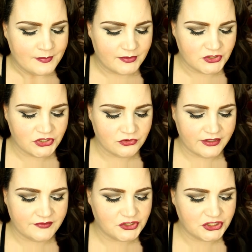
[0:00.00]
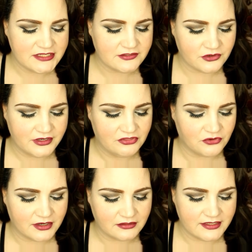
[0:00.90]
but generally the shades underneath
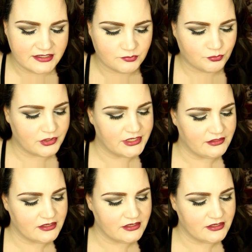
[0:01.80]
are at least pretty.